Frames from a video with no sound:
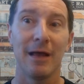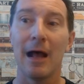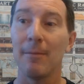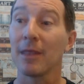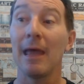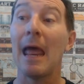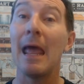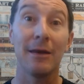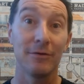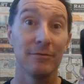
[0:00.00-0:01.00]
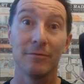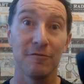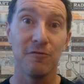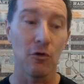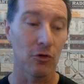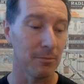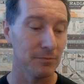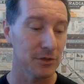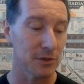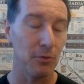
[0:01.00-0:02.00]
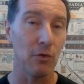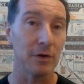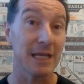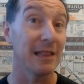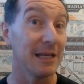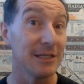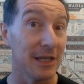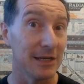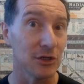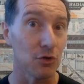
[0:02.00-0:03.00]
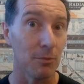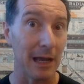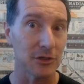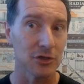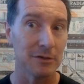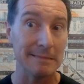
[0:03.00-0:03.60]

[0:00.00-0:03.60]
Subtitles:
And forum supporters, at least the initial batch.